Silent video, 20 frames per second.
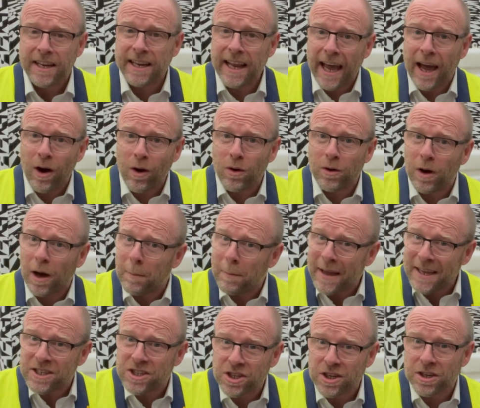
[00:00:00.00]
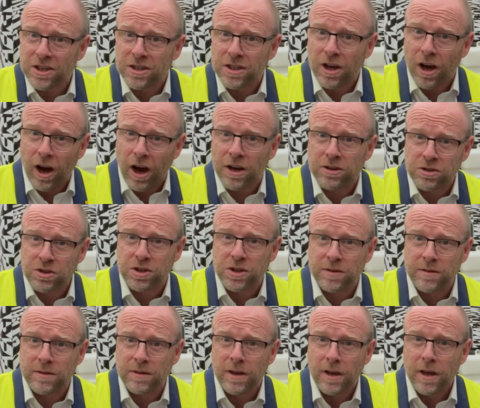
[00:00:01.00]
Now, I mentioned
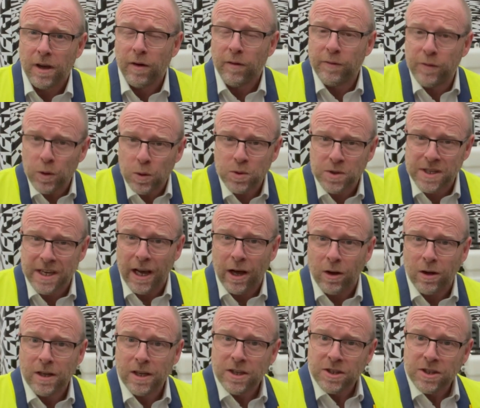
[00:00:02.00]
hydrogen fuel cell.